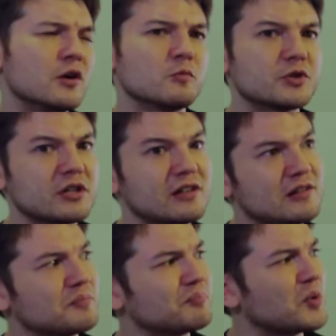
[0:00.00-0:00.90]
which
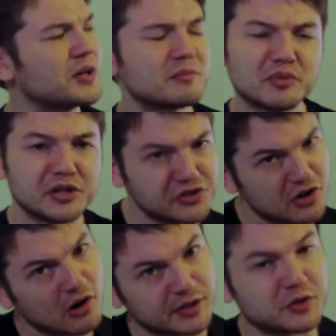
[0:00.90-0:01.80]
all point pretty
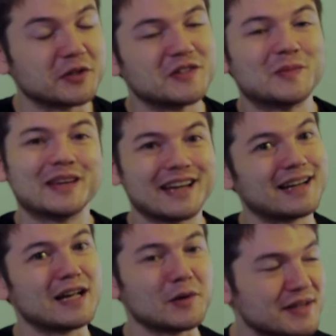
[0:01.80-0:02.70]
strongly towards it being an
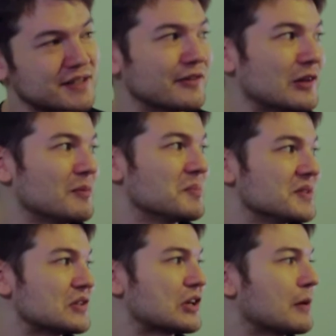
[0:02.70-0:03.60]
iOS development
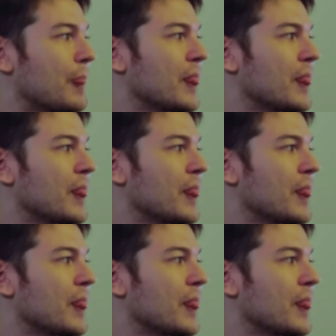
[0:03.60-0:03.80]
position.